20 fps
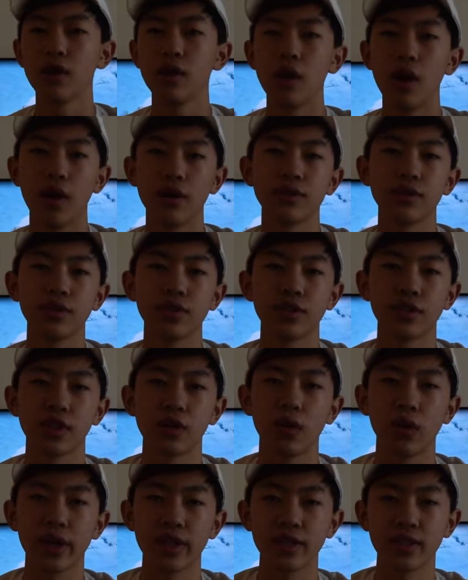Also, just a
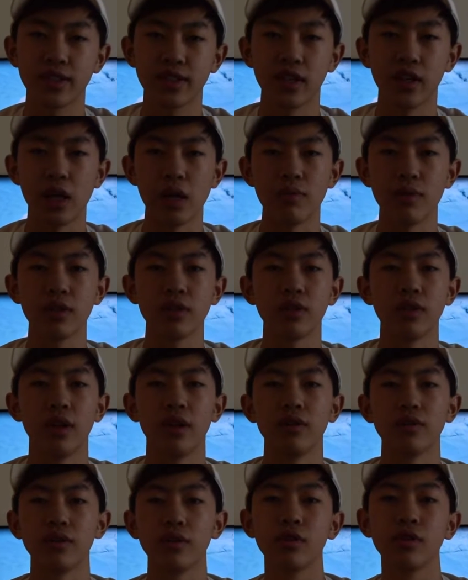quick disclaimer to
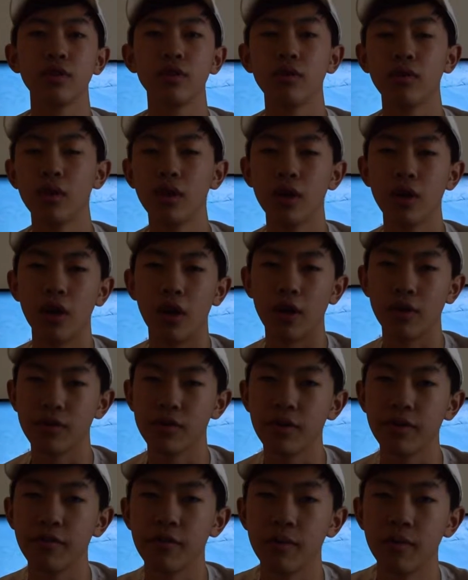those who aren't
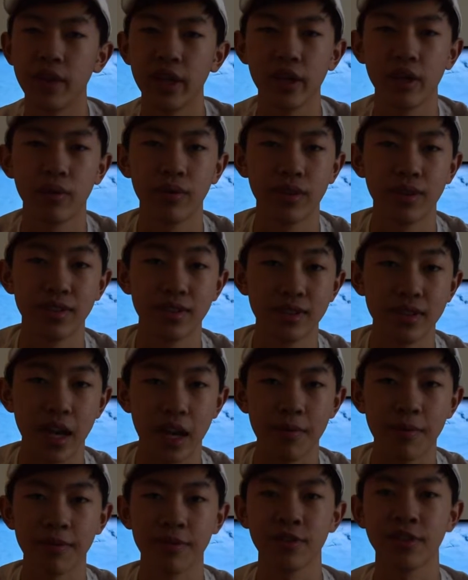really familiar with this
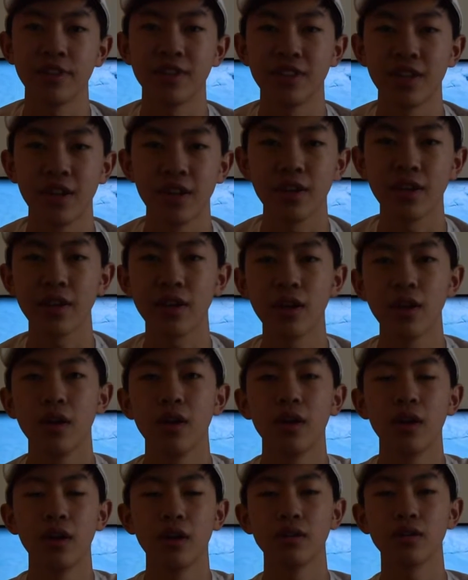type of reselling.
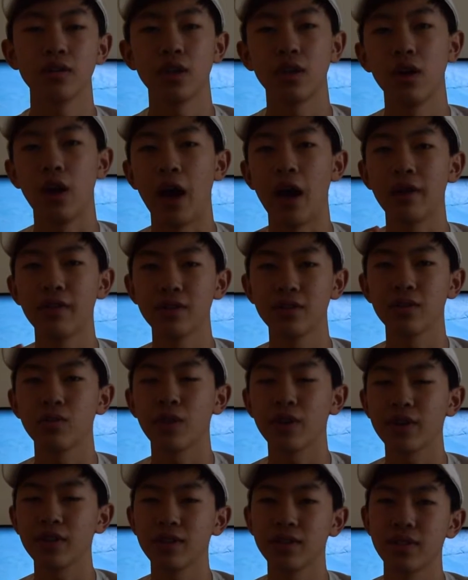So how this
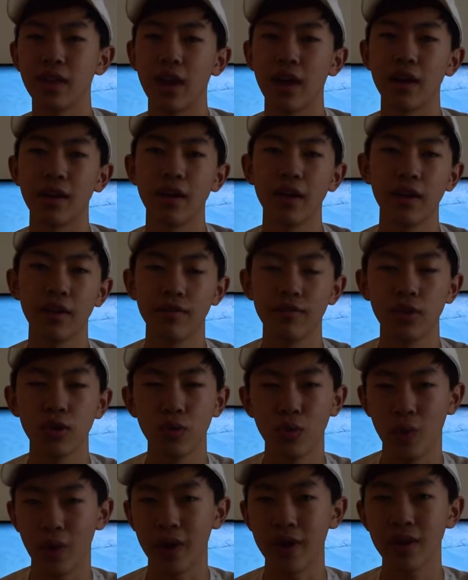works is that if you
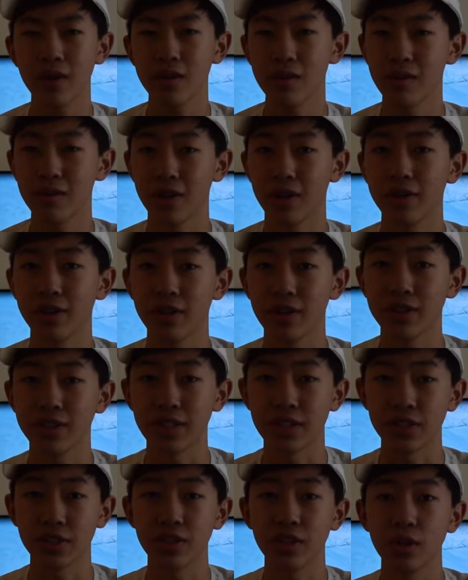win, you're
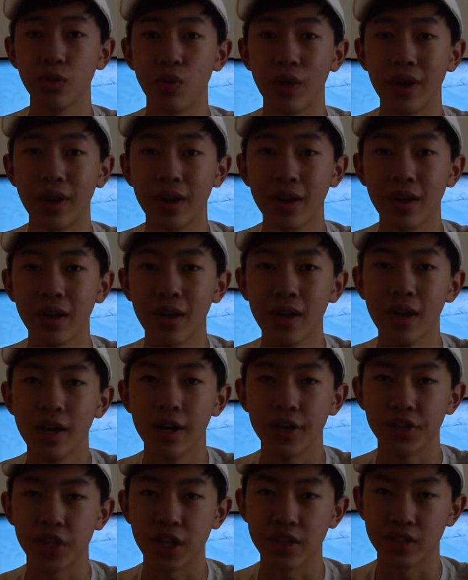essentially winning a
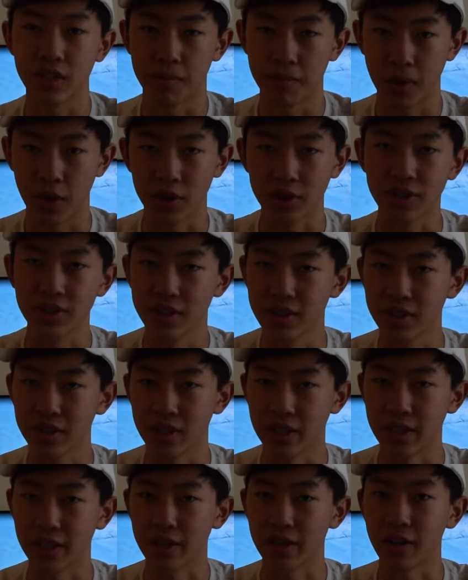chance to purchase a
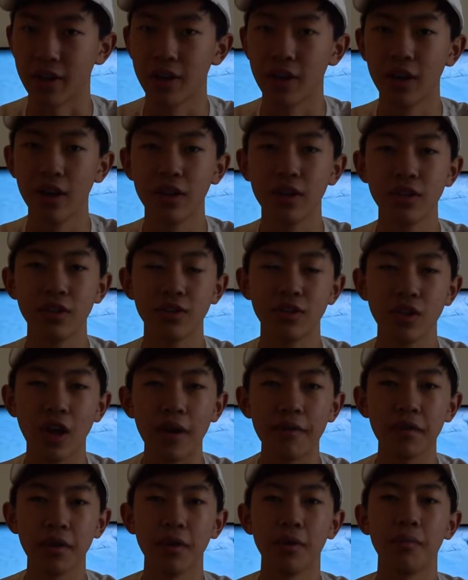sneaker. You still
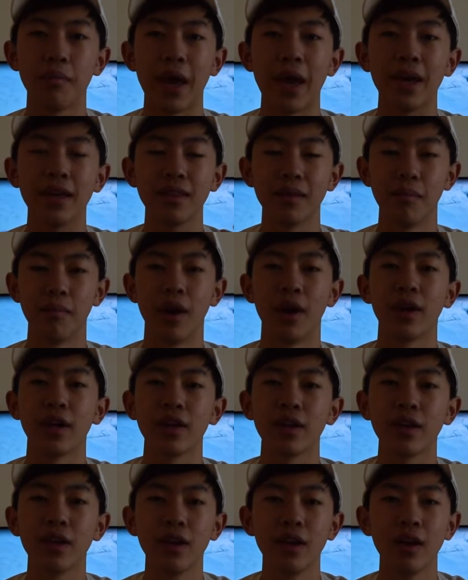have to pay the money.